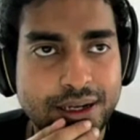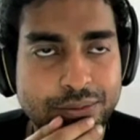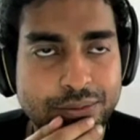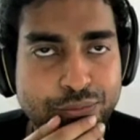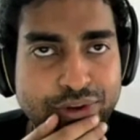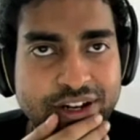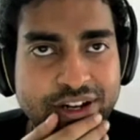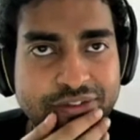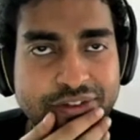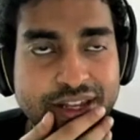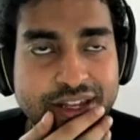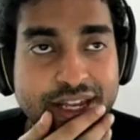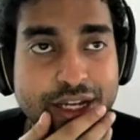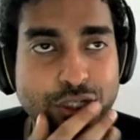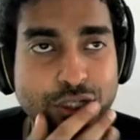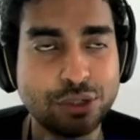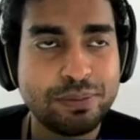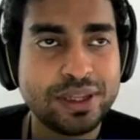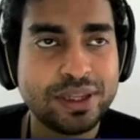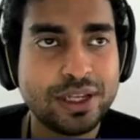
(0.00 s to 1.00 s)

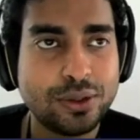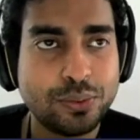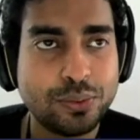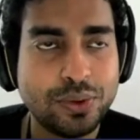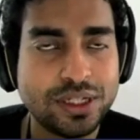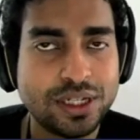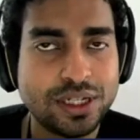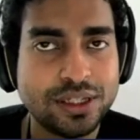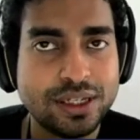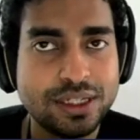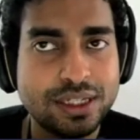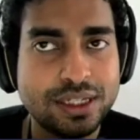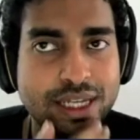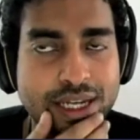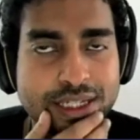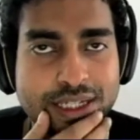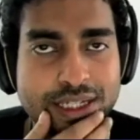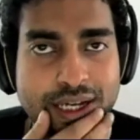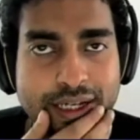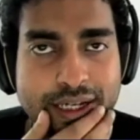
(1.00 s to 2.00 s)
verification methods, which in this
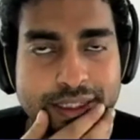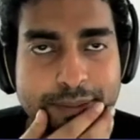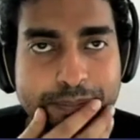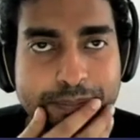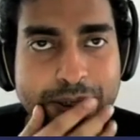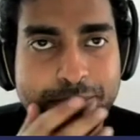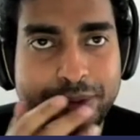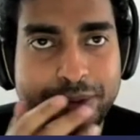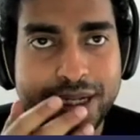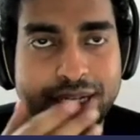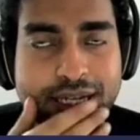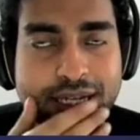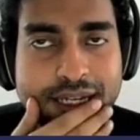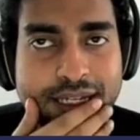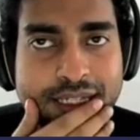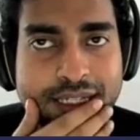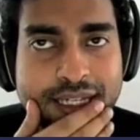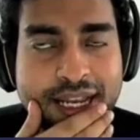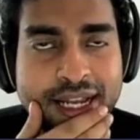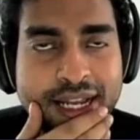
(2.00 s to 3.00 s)
case are the public
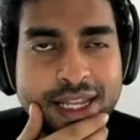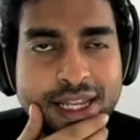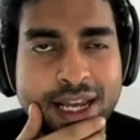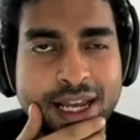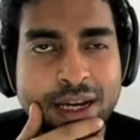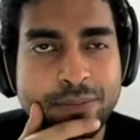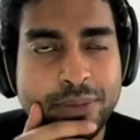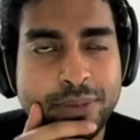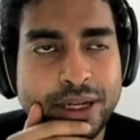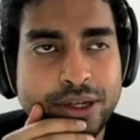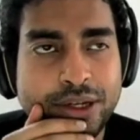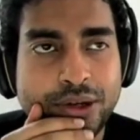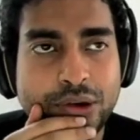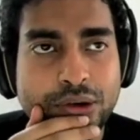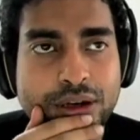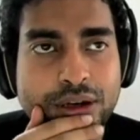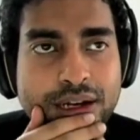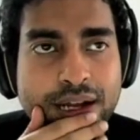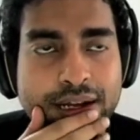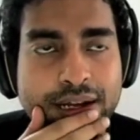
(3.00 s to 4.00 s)
keys, and can be
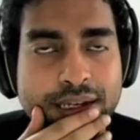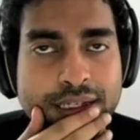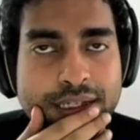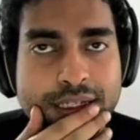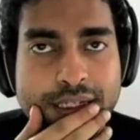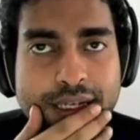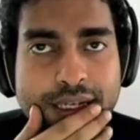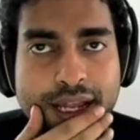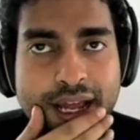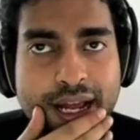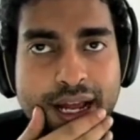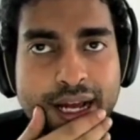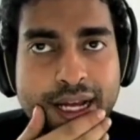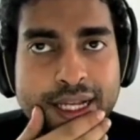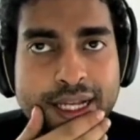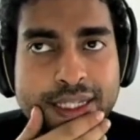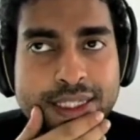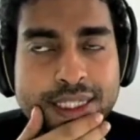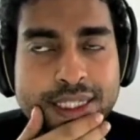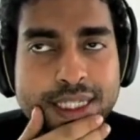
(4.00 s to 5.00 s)
utilized
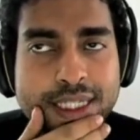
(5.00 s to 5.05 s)
as